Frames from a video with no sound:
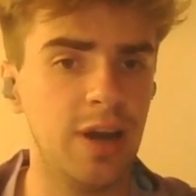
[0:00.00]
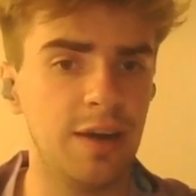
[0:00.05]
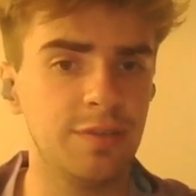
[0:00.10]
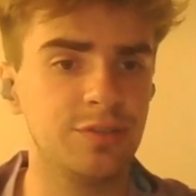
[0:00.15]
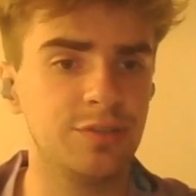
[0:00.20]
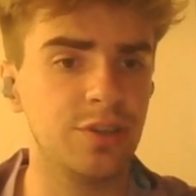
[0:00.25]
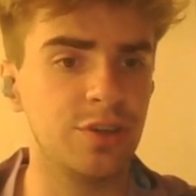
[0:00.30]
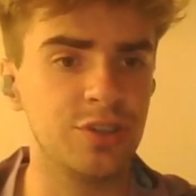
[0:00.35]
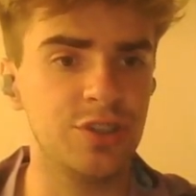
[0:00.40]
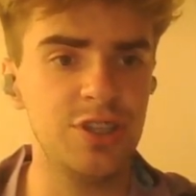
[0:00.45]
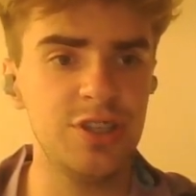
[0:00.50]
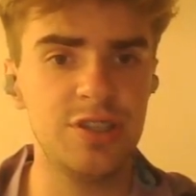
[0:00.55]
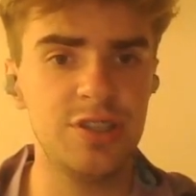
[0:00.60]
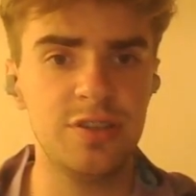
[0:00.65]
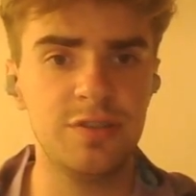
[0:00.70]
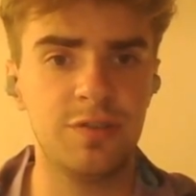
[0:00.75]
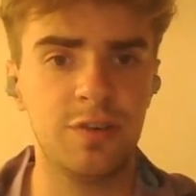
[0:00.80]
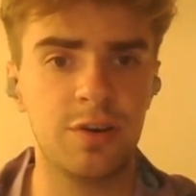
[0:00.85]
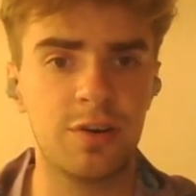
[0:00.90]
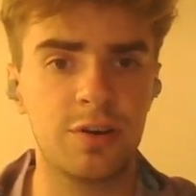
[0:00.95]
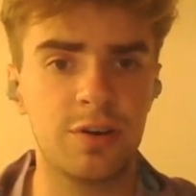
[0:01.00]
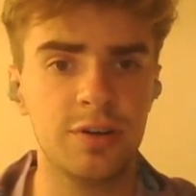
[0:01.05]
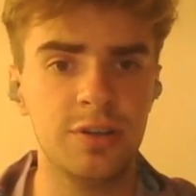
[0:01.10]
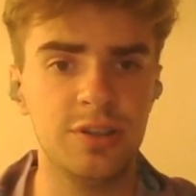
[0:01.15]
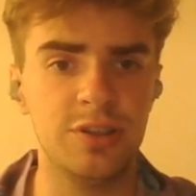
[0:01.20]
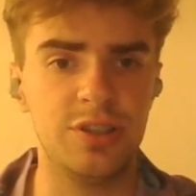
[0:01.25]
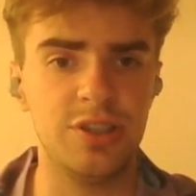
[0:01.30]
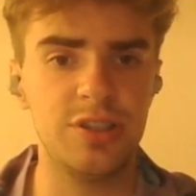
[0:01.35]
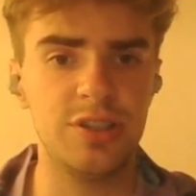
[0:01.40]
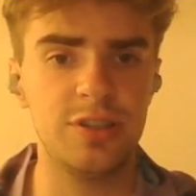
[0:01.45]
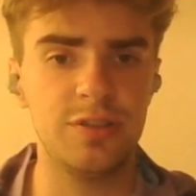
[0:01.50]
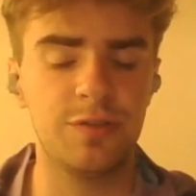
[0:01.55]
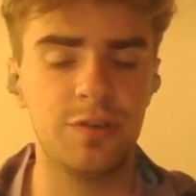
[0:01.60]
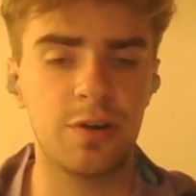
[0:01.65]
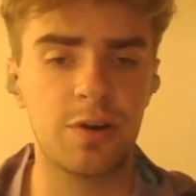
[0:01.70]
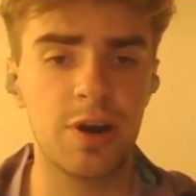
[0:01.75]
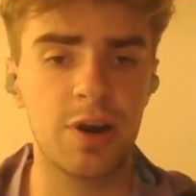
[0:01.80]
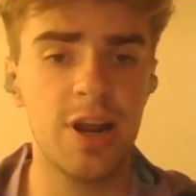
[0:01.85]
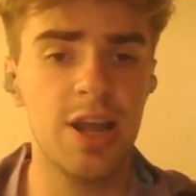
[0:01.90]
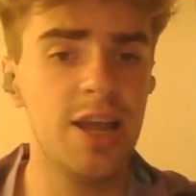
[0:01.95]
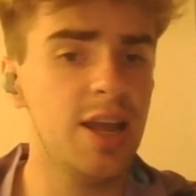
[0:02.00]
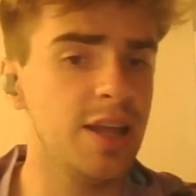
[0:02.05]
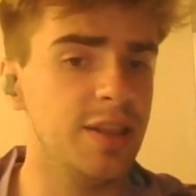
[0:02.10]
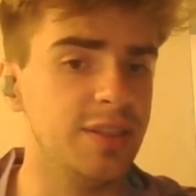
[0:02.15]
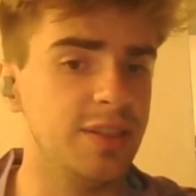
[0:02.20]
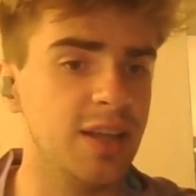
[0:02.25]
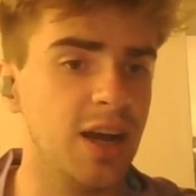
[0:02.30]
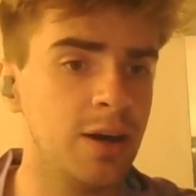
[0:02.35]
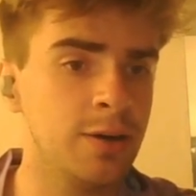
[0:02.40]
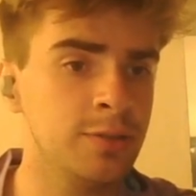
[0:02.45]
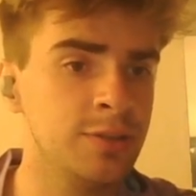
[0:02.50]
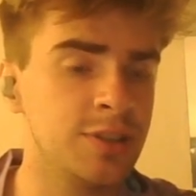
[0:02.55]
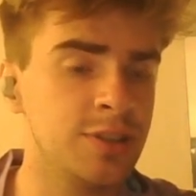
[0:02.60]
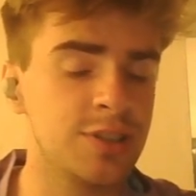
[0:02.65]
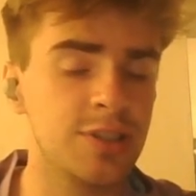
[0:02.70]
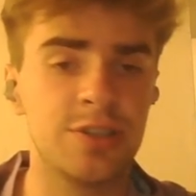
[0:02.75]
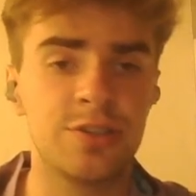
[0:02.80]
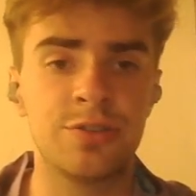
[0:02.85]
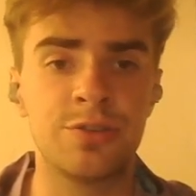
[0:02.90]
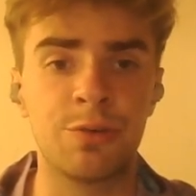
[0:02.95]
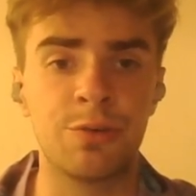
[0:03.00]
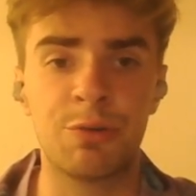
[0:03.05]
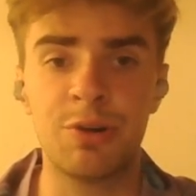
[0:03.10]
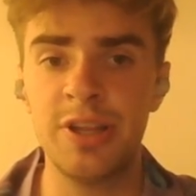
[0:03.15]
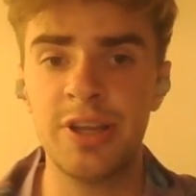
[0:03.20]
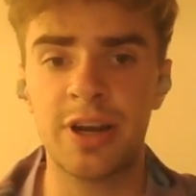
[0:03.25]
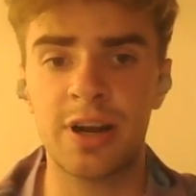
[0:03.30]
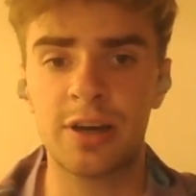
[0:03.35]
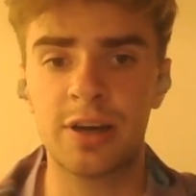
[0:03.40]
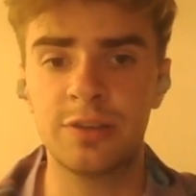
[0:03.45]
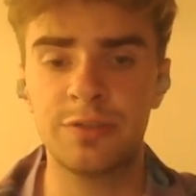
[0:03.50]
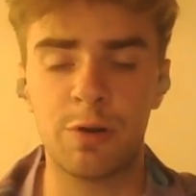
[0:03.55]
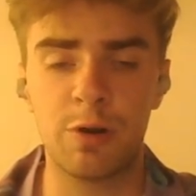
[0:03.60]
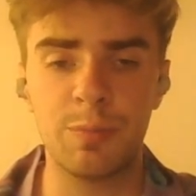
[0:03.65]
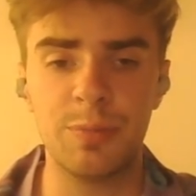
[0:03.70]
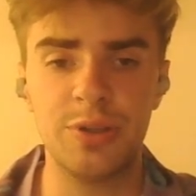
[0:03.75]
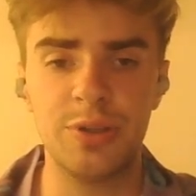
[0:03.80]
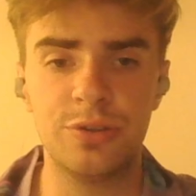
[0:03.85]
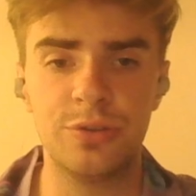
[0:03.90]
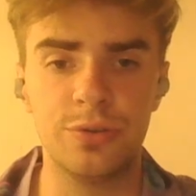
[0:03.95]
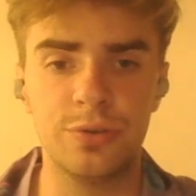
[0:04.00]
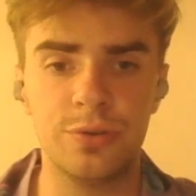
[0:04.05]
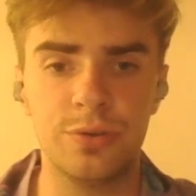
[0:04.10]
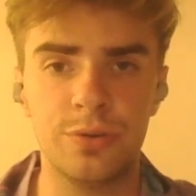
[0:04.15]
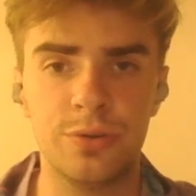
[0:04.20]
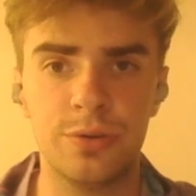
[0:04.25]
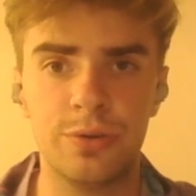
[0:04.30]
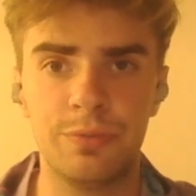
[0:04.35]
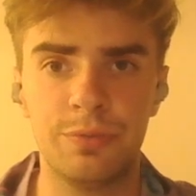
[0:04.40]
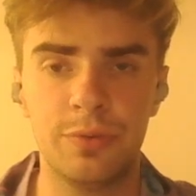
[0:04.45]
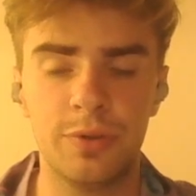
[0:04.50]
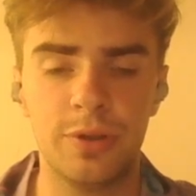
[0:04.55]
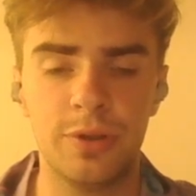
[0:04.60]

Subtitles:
After dc4, now this is really hard for me to